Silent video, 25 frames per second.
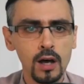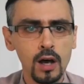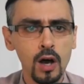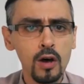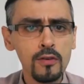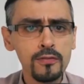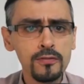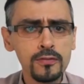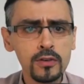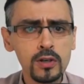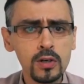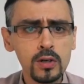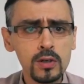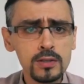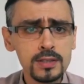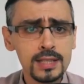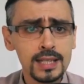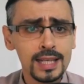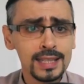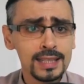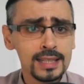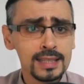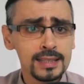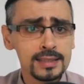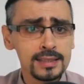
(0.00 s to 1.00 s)
Of course,
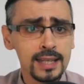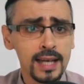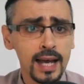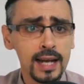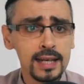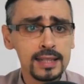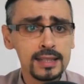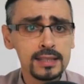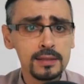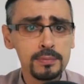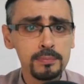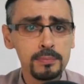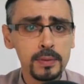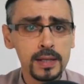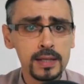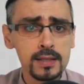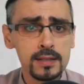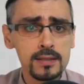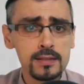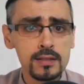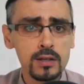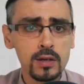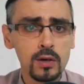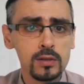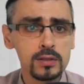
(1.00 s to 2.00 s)
it entirely
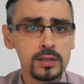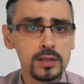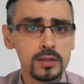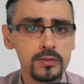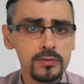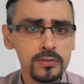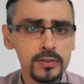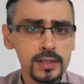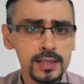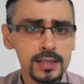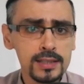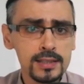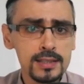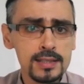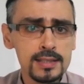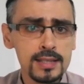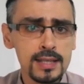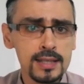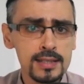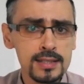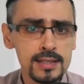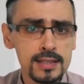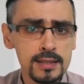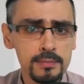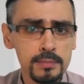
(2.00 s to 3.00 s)
depends on the reader's
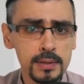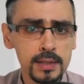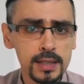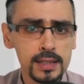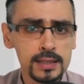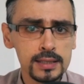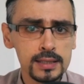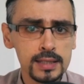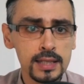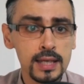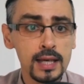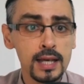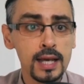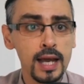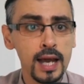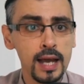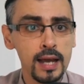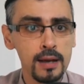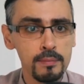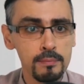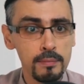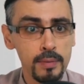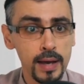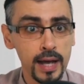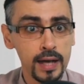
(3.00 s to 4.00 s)
sensibility
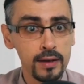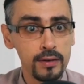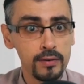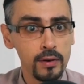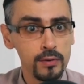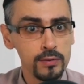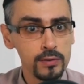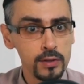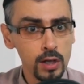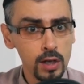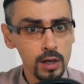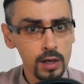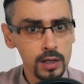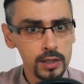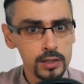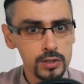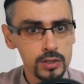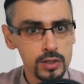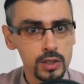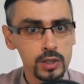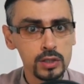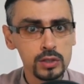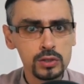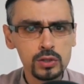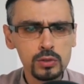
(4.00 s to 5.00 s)
and background knowledge
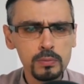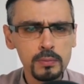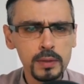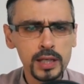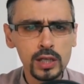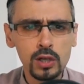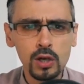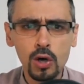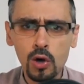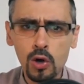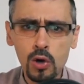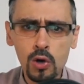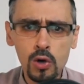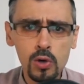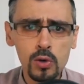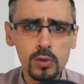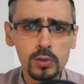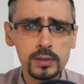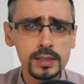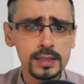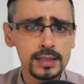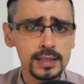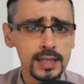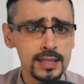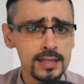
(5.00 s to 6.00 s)
to make all
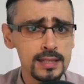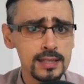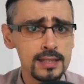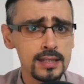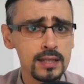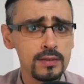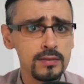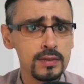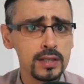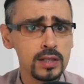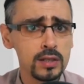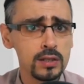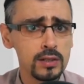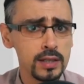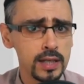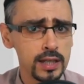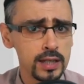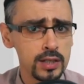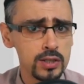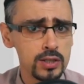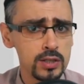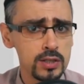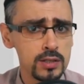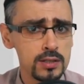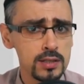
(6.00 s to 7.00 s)
the necessary
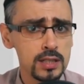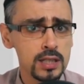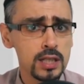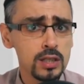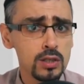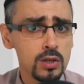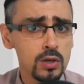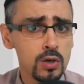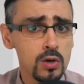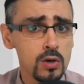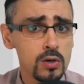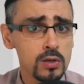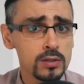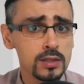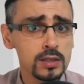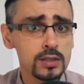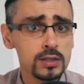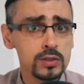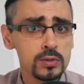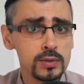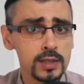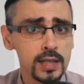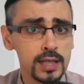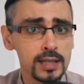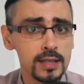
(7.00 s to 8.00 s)
connections in order
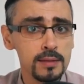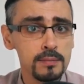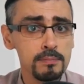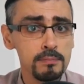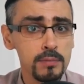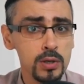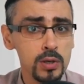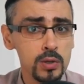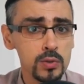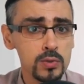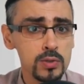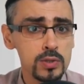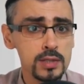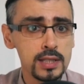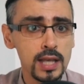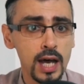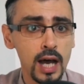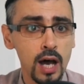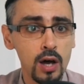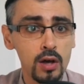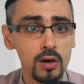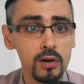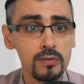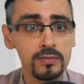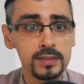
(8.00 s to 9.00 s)
to get the most
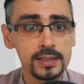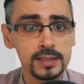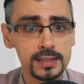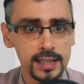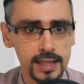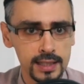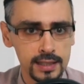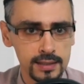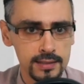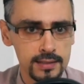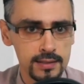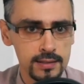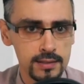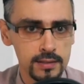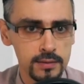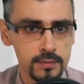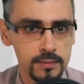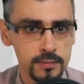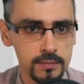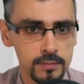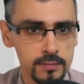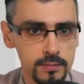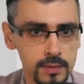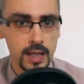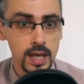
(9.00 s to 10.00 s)
out of a text.
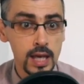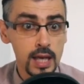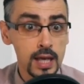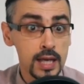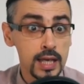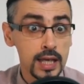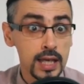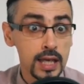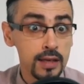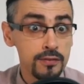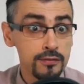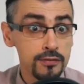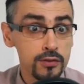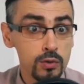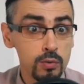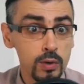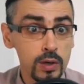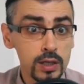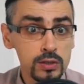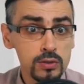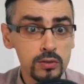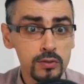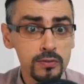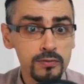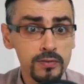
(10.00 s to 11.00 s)
If you
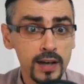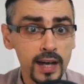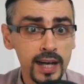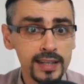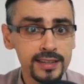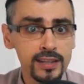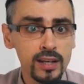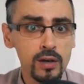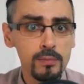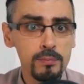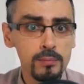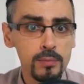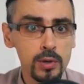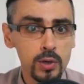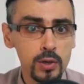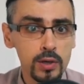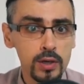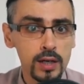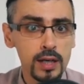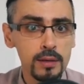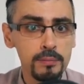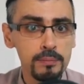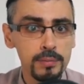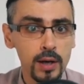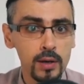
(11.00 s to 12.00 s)
want to find out more
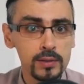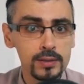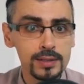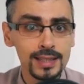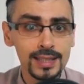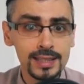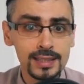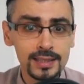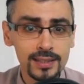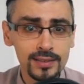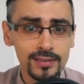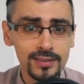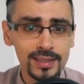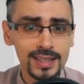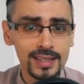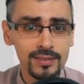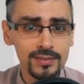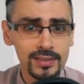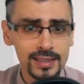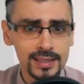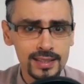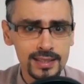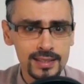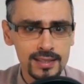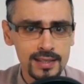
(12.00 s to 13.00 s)
about literary
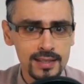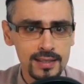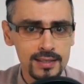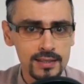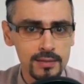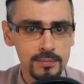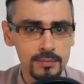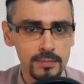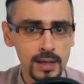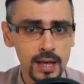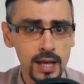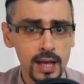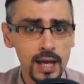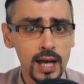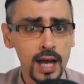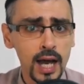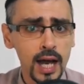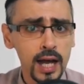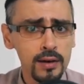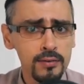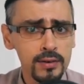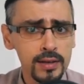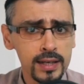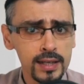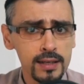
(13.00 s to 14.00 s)
criticism,
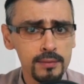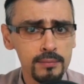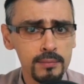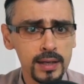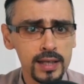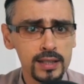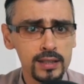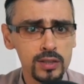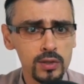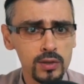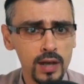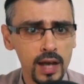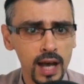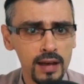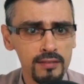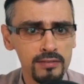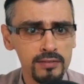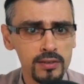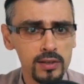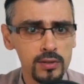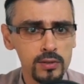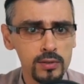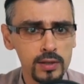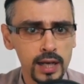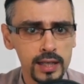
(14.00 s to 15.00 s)
I recommend you have a
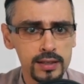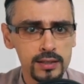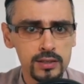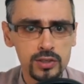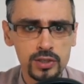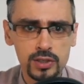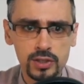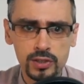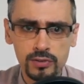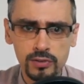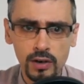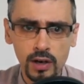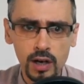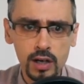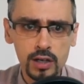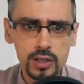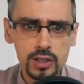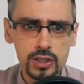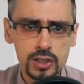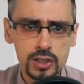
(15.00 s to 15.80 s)
look at Gérard